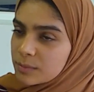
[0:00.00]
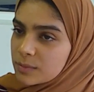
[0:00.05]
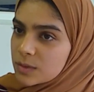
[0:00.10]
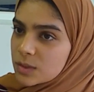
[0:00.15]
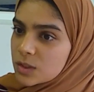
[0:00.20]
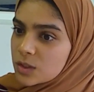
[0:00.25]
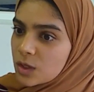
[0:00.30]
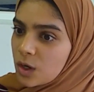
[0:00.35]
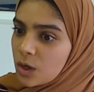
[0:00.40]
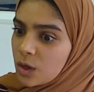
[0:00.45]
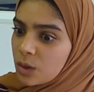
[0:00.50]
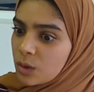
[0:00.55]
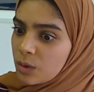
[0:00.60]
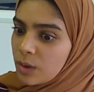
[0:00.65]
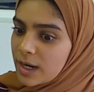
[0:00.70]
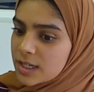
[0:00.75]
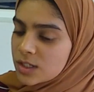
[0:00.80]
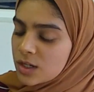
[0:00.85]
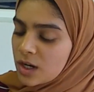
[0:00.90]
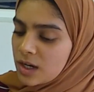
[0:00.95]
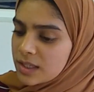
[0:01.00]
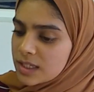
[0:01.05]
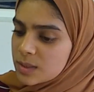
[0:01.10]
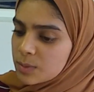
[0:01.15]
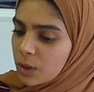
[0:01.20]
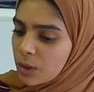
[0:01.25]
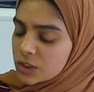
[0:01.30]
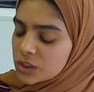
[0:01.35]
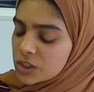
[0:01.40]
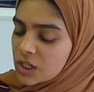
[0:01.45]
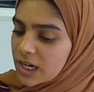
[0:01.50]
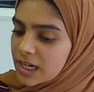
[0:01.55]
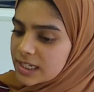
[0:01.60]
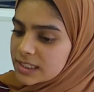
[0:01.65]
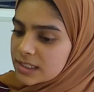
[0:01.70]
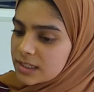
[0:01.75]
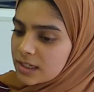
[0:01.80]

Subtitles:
So I started this project